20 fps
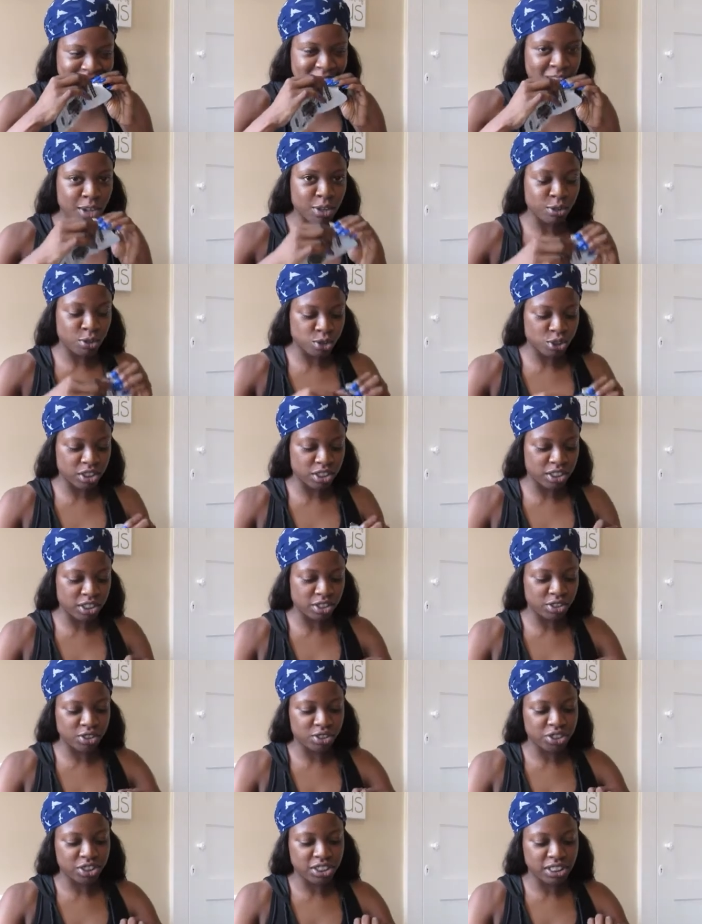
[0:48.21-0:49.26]
No, you
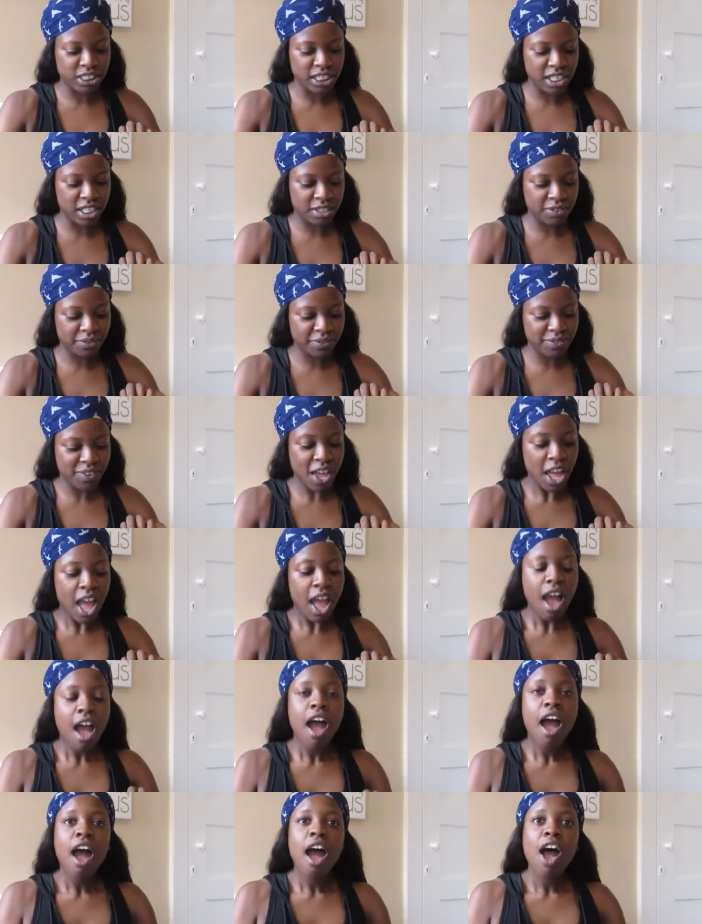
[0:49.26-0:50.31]
shouldn't use your teeth.
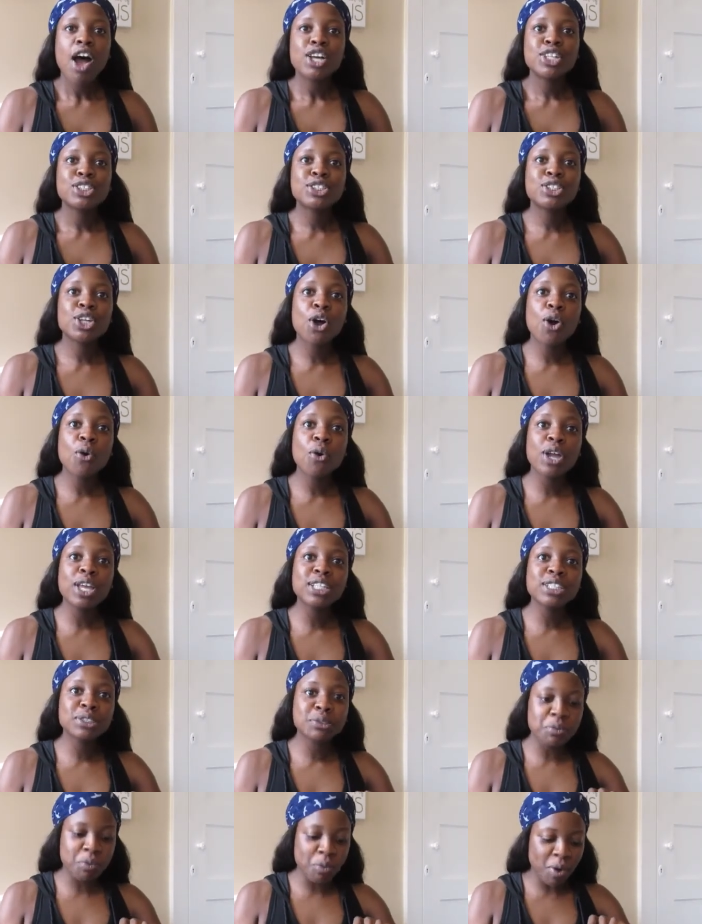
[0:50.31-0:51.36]
So
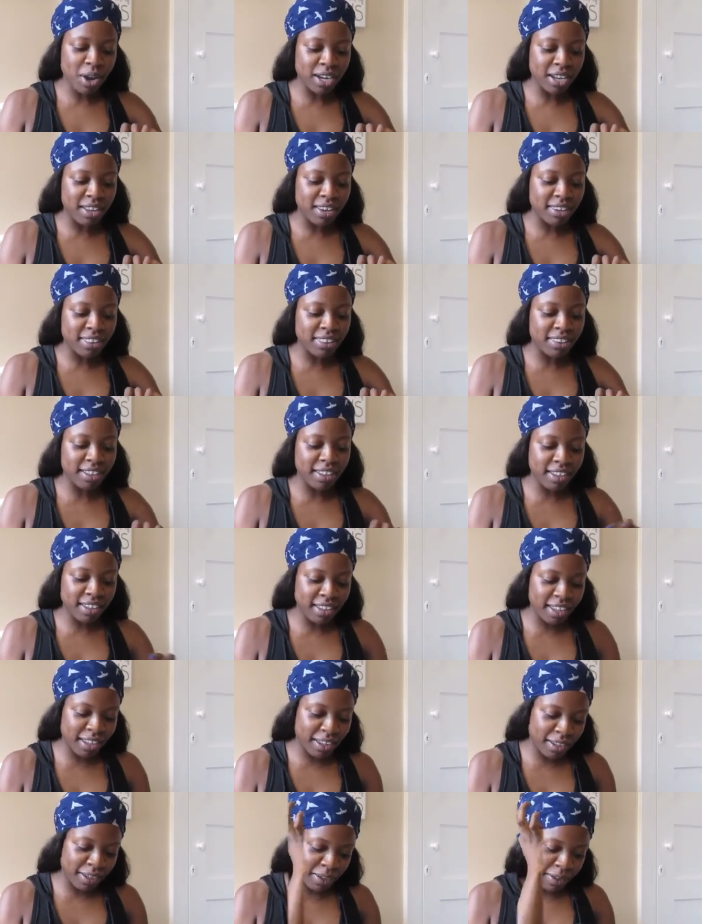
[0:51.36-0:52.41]
it's one of
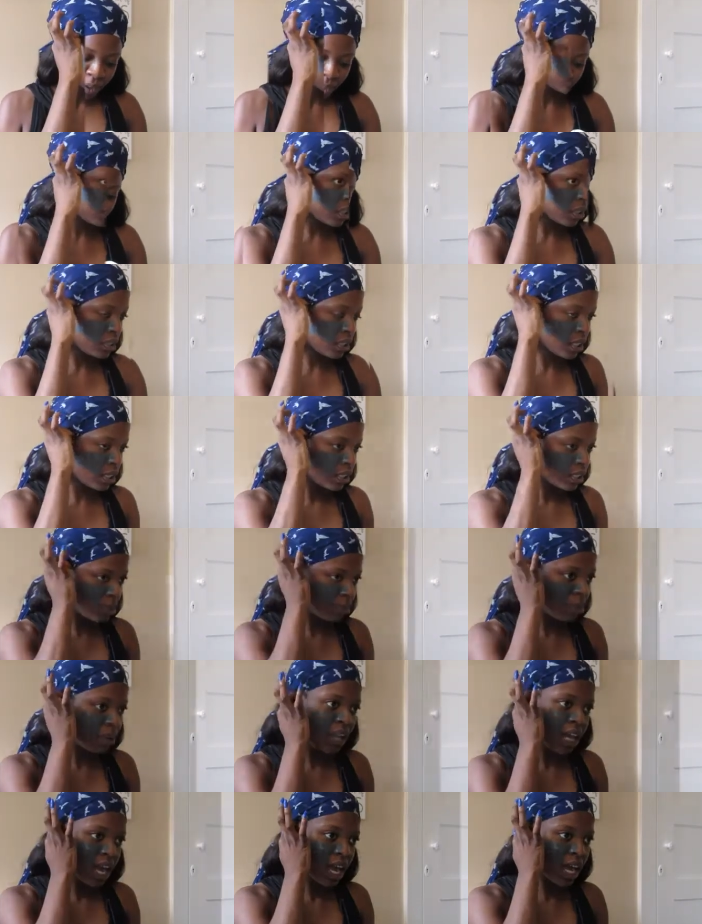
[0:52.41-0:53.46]
them. It says
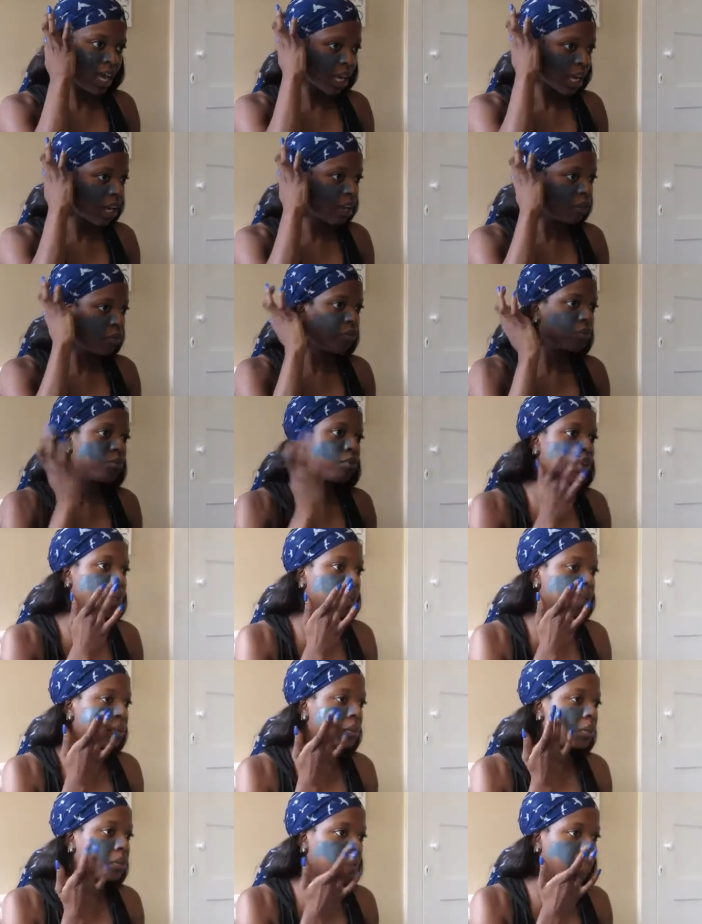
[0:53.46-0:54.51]
apply and
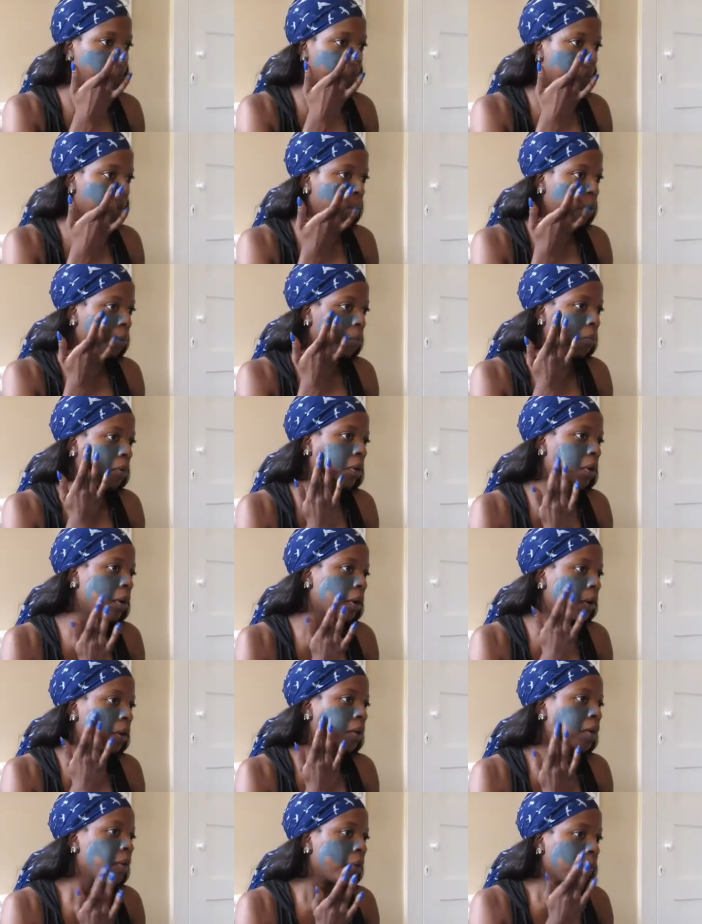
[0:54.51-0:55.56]
rinse with warm water.
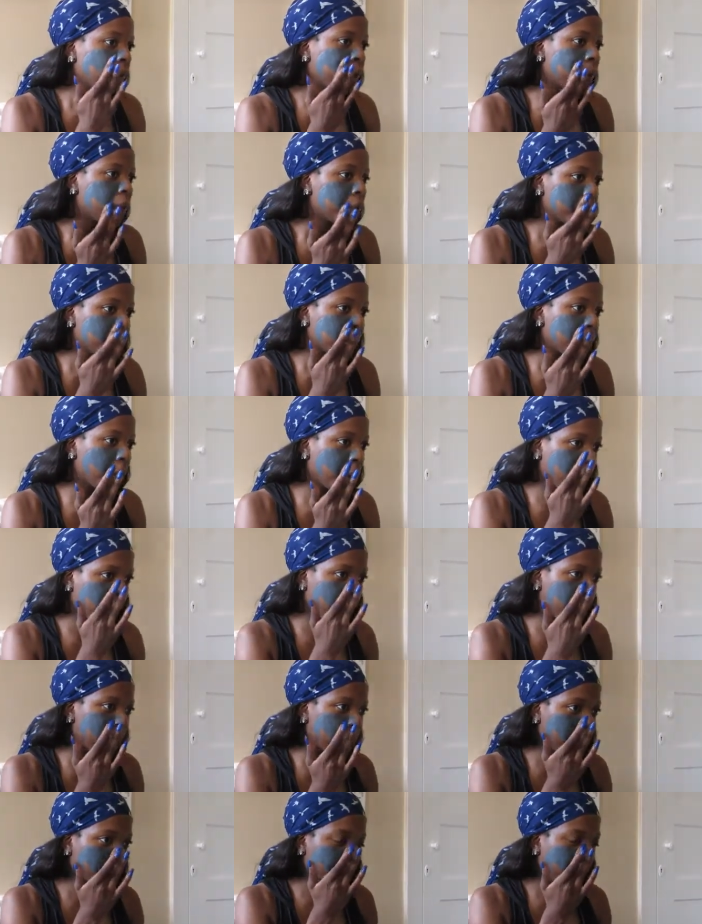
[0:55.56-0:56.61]

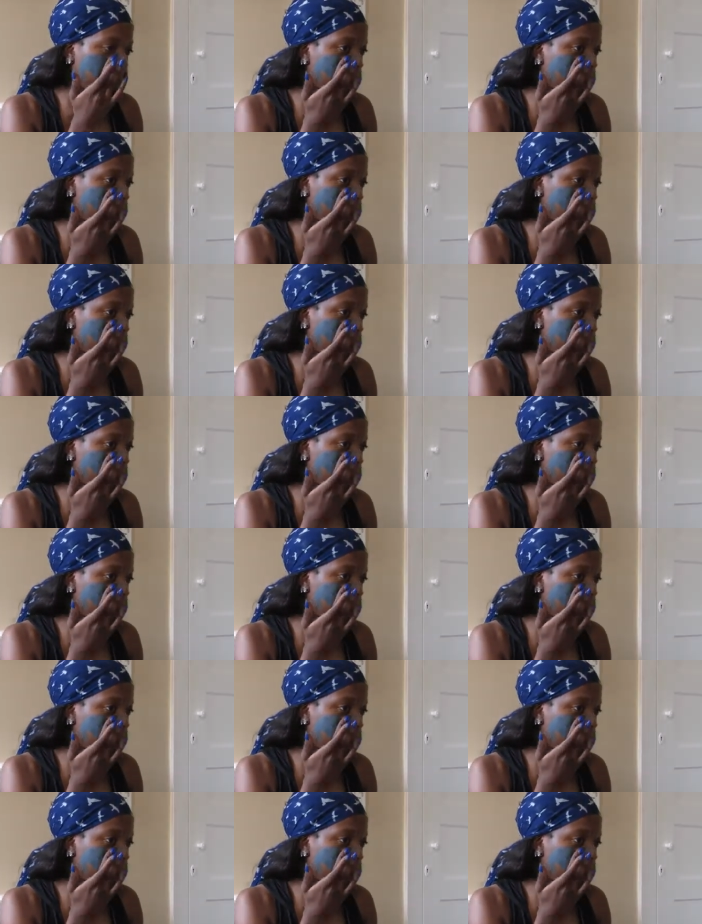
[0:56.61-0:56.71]
So